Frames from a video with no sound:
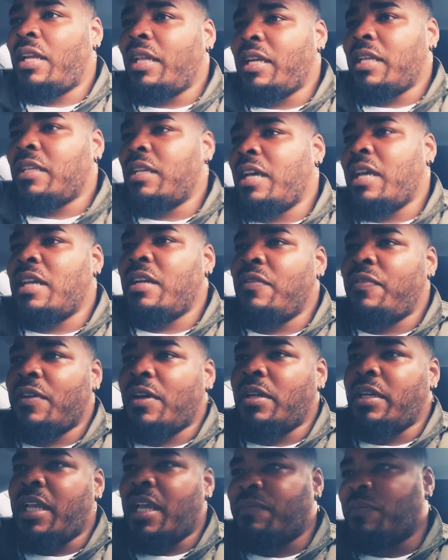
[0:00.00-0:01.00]
like in the
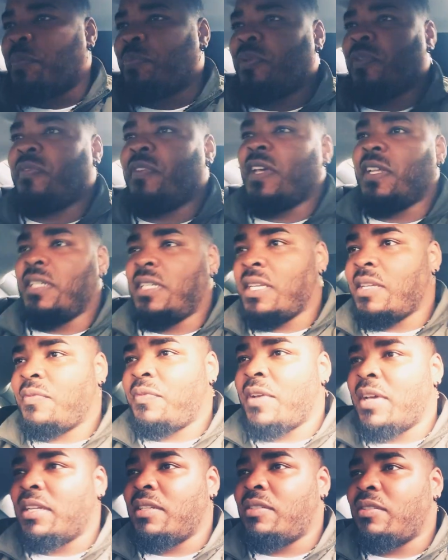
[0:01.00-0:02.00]
NFL, they have the prevent
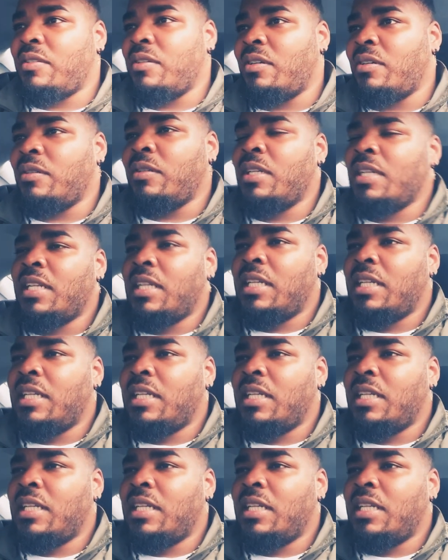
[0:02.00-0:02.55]
defense, you know.